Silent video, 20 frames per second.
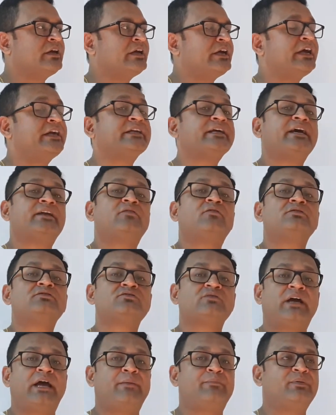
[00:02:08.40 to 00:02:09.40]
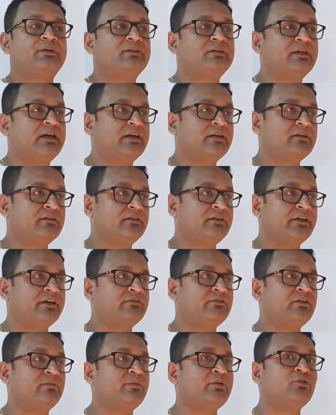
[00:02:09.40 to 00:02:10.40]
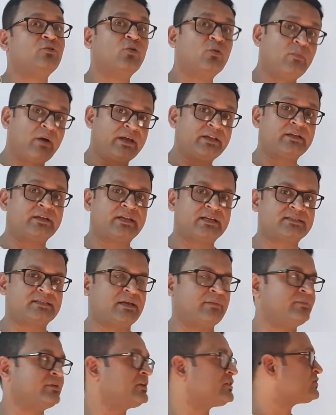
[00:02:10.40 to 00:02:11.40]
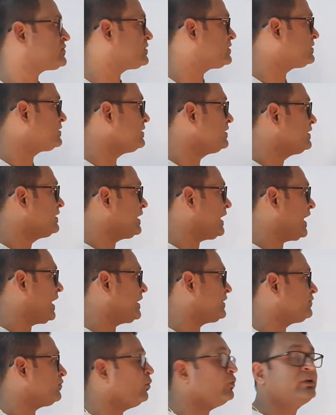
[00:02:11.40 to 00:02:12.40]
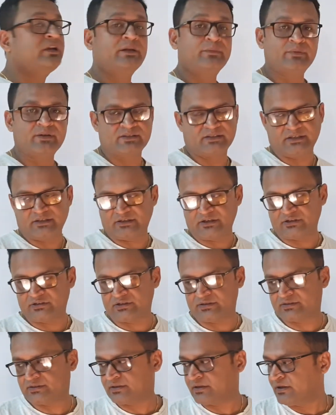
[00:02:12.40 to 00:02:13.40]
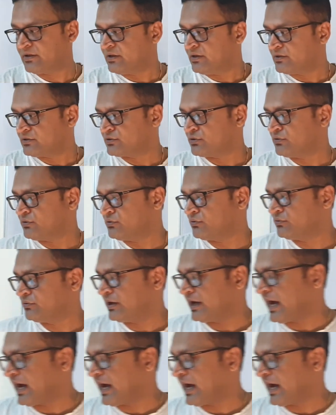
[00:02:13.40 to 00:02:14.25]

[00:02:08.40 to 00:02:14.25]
It can also happen that there will be no minor examination and only presentations. So